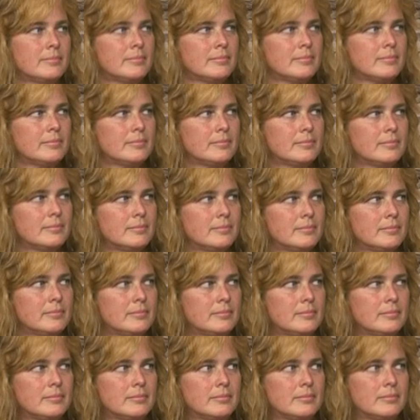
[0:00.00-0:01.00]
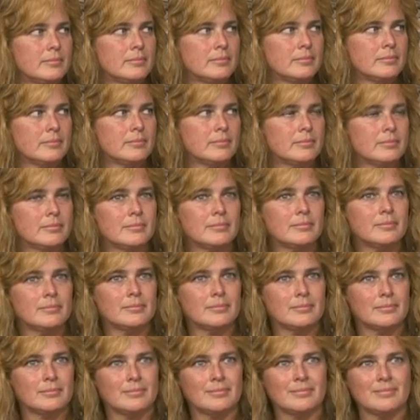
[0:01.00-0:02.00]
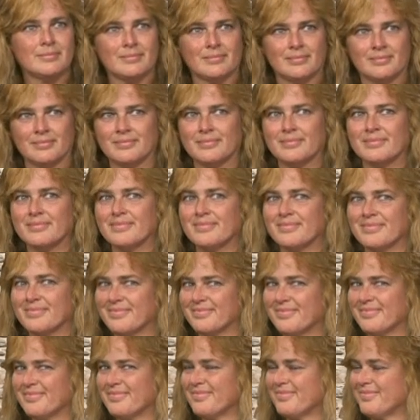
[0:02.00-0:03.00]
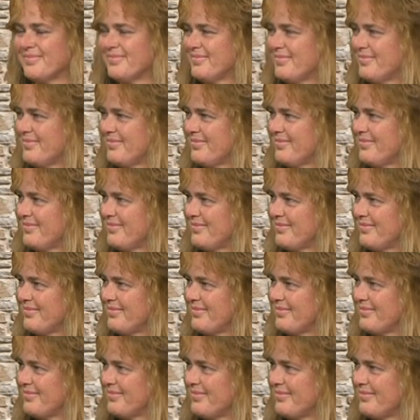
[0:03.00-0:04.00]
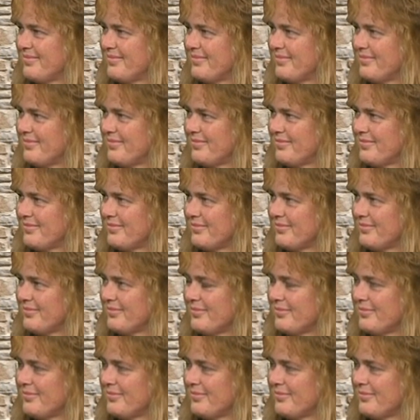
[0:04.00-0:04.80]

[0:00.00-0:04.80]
[no speech]